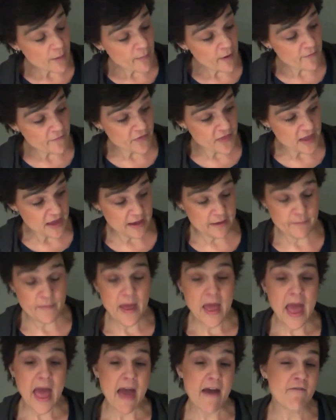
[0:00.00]
of them
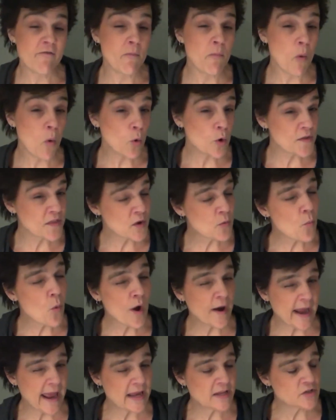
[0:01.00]
have more than
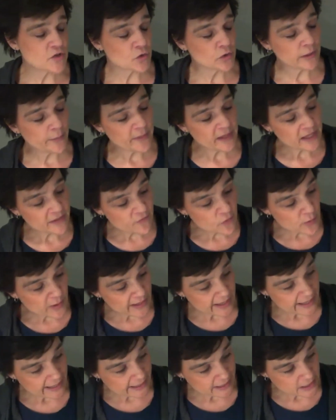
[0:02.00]
one answer. Let me give you a
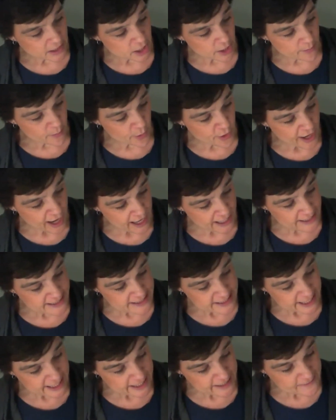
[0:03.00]
hint. Number
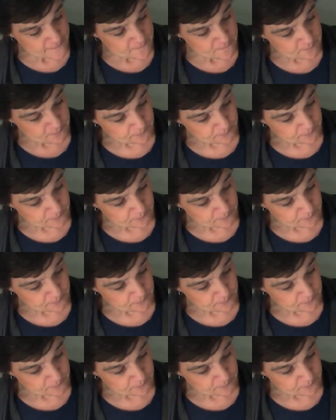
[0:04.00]
19